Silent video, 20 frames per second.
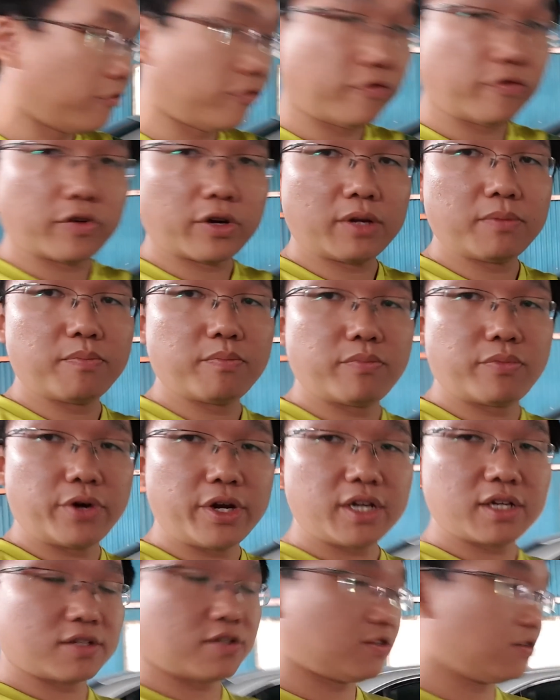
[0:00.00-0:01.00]
front
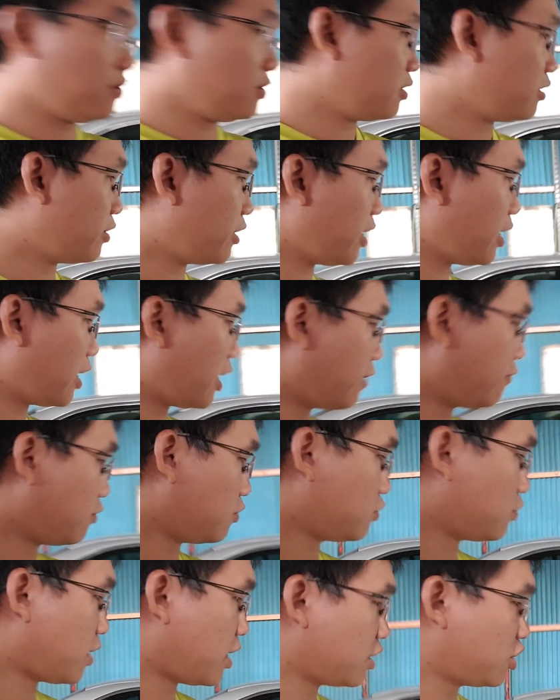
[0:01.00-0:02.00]
brakes, right, I've
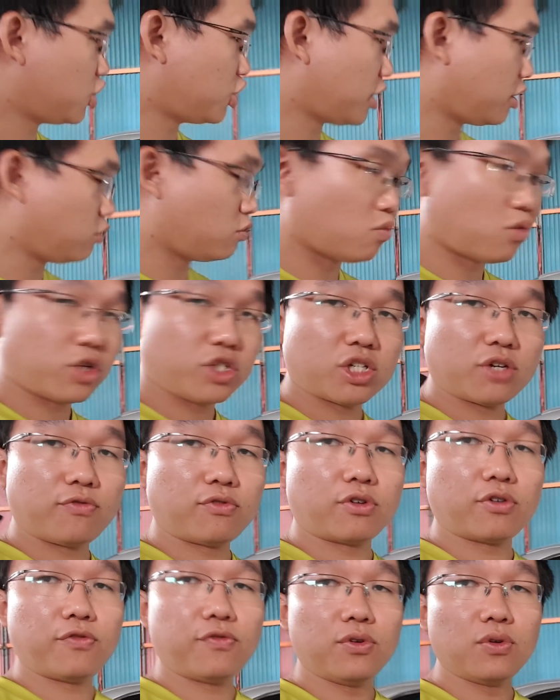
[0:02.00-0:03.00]
also asked Syed to watch out
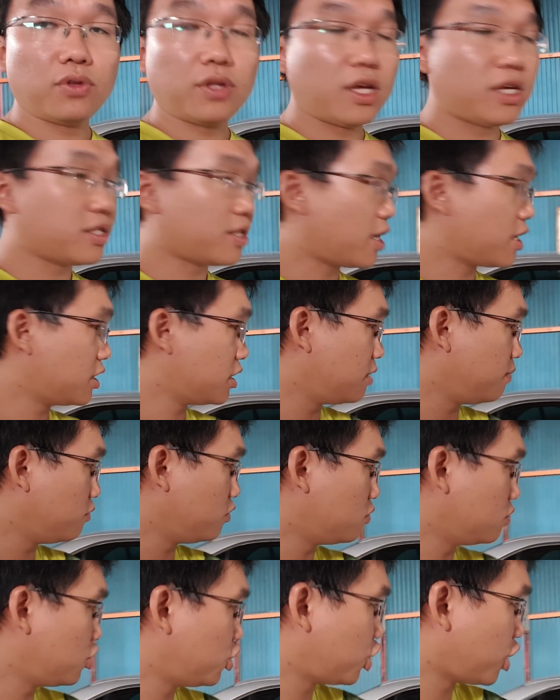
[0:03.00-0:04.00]
for a few things. I asked him
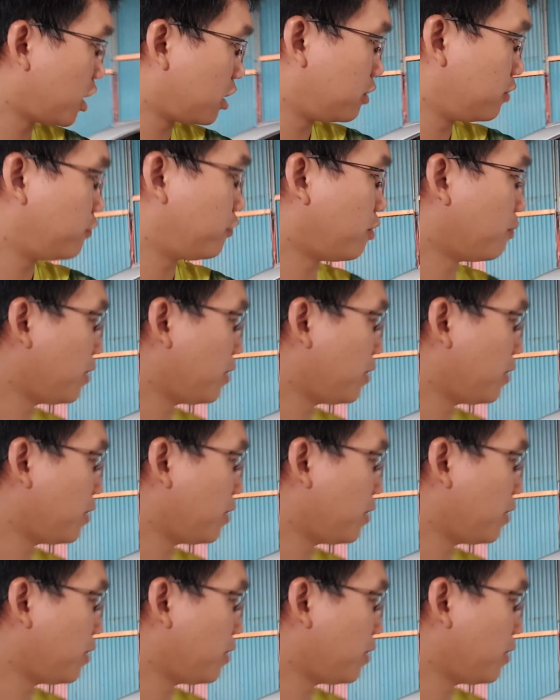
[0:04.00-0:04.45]
to check from